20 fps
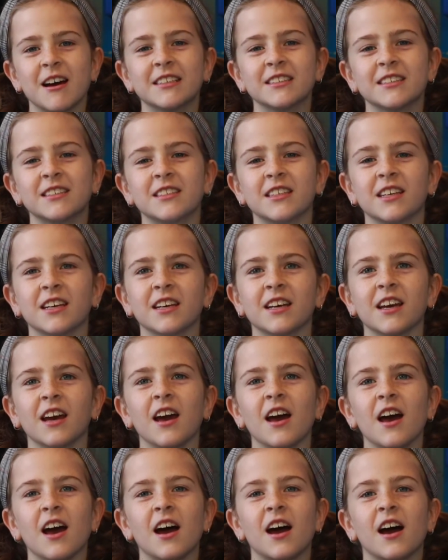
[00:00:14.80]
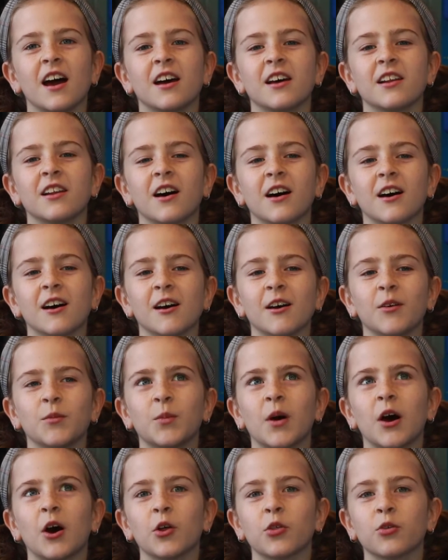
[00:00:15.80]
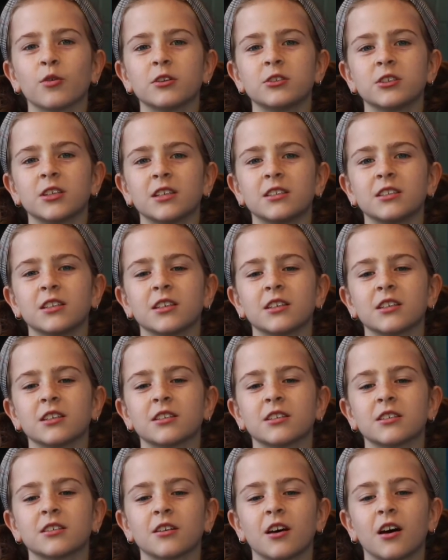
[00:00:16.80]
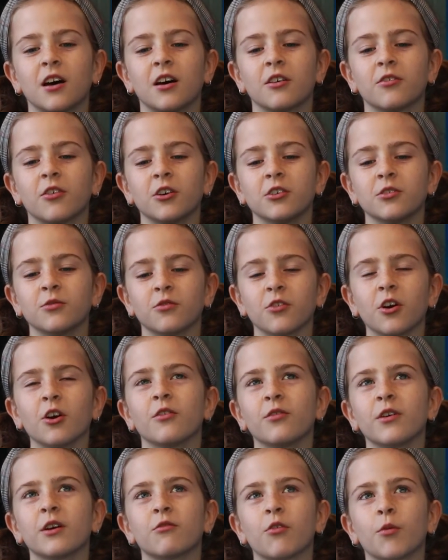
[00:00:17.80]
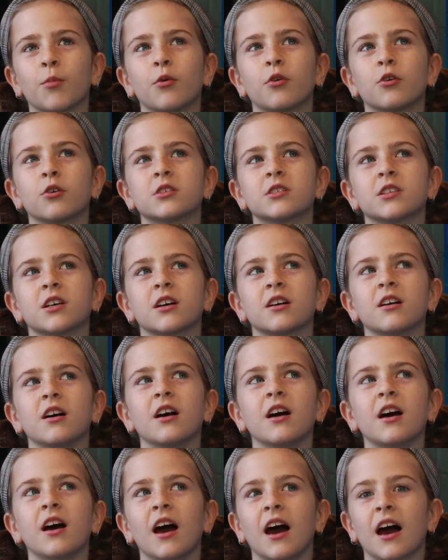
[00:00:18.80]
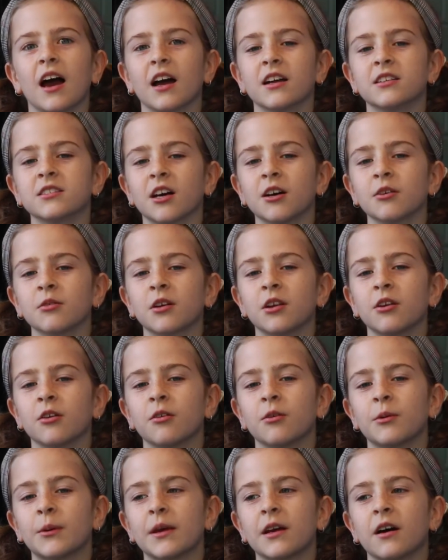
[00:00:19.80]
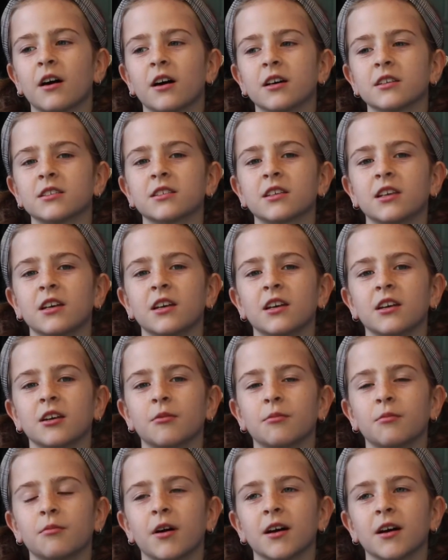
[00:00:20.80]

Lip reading: Nancy, and I'm Healthwatch Essex Roving Reporter, and I'm going to be asking